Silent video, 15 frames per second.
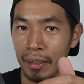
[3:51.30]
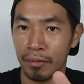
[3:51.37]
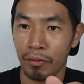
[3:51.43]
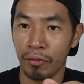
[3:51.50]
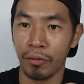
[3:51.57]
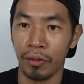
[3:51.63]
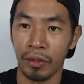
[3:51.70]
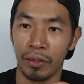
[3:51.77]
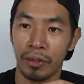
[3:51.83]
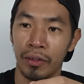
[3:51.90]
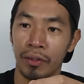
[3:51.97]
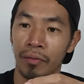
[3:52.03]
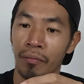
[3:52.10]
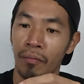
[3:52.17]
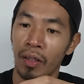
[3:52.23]
root.
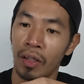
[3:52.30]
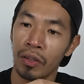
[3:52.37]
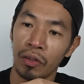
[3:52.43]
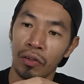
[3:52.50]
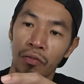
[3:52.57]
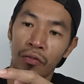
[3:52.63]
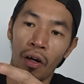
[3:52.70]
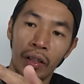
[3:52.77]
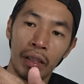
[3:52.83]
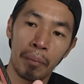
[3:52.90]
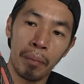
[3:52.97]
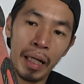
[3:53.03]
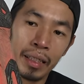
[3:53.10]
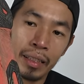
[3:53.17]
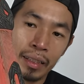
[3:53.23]
So on the
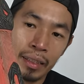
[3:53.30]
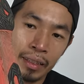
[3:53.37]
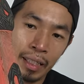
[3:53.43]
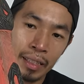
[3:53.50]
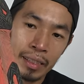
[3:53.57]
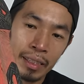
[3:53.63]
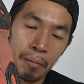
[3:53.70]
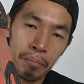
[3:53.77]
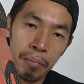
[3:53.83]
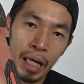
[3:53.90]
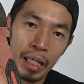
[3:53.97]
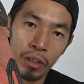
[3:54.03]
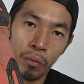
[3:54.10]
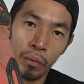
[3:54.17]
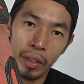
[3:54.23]
back, there's some
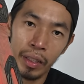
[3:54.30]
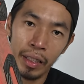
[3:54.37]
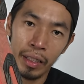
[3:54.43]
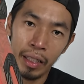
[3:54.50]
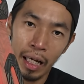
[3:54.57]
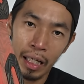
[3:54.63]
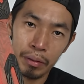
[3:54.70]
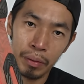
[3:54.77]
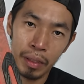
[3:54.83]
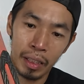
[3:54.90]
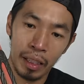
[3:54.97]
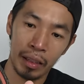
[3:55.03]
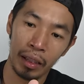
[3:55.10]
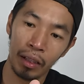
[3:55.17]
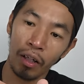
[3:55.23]
part over here has been
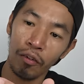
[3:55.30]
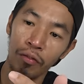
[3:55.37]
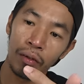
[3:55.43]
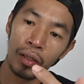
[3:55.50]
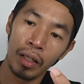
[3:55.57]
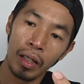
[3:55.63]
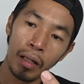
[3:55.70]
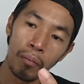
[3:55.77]
eaten off,